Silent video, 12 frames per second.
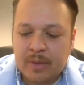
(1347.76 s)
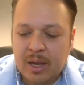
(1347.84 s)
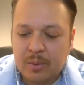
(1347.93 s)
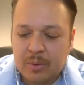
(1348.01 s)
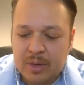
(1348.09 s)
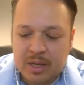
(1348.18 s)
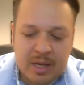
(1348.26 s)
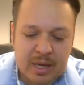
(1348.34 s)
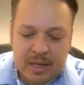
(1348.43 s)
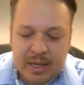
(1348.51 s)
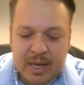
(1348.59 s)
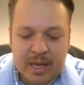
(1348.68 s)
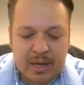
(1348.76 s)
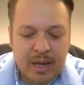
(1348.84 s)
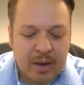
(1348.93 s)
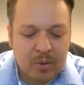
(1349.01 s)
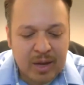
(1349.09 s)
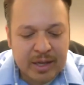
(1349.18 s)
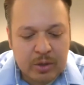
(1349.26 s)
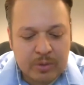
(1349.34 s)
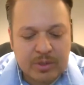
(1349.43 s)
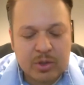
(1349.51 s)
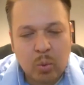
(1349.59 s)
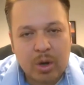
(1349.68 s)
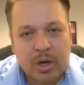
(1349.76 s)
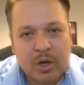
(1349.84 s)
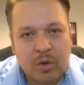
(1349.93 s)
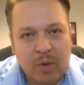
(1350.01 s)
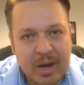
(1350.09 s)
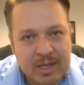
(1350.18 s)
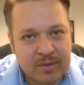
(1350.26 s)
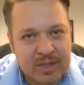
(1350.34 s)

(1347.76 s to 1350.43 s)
I w- and again, I don't like using the word aggressive.